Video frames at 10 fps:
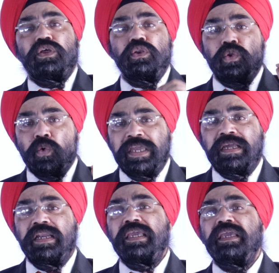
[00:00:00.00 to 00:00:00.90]

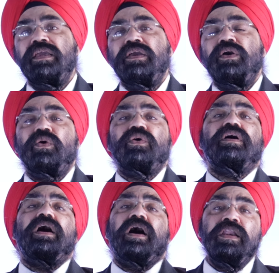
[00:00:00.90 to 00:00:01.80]
knowingly or
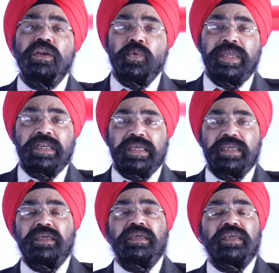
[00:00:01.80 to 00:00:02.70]

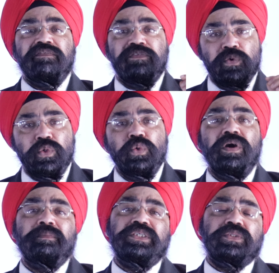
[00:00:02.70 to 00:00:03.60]
unknowingly, if you
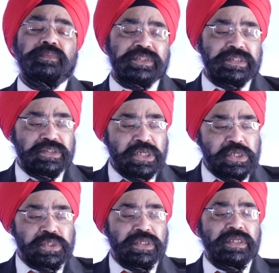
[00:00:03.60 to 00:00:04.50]
do a
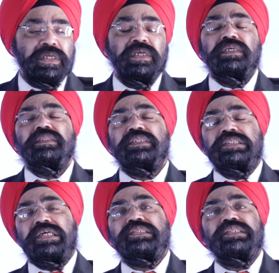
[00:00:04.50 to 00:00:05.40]
misrepresentation, the
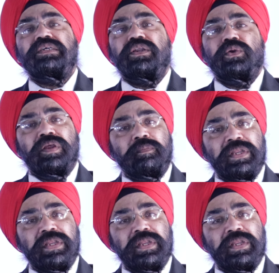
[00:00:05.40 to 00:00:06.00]
chances are your